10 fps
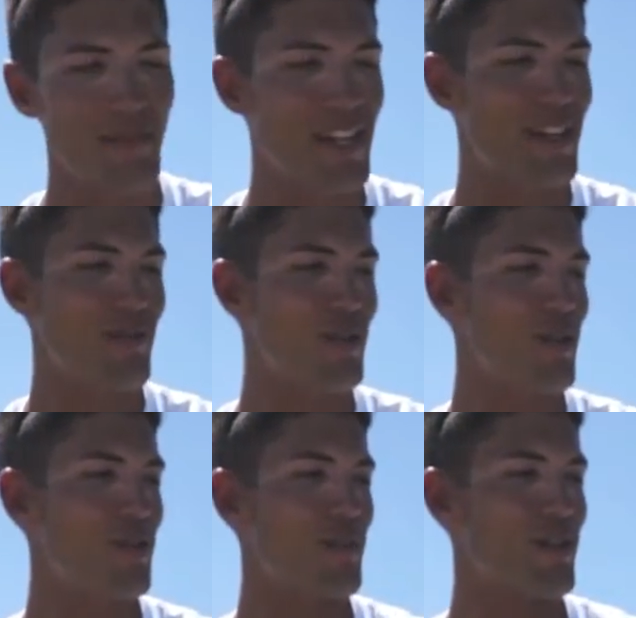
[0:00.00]
to hit the
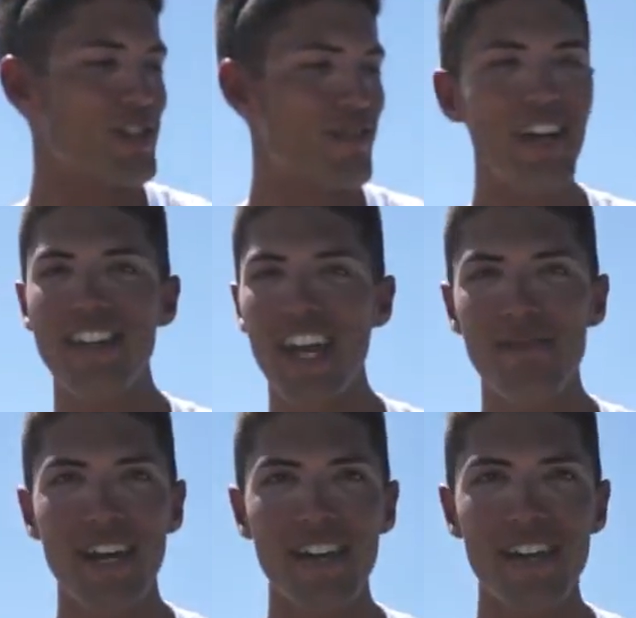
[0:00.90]
road, but it was a great time
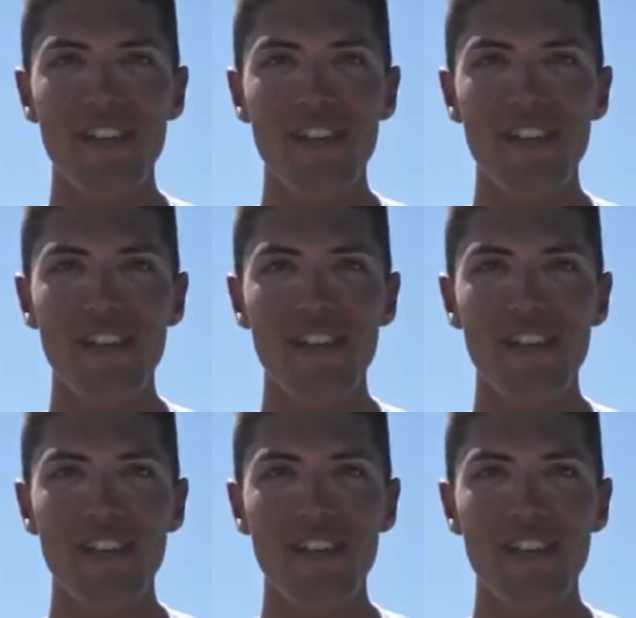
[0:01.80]
down here.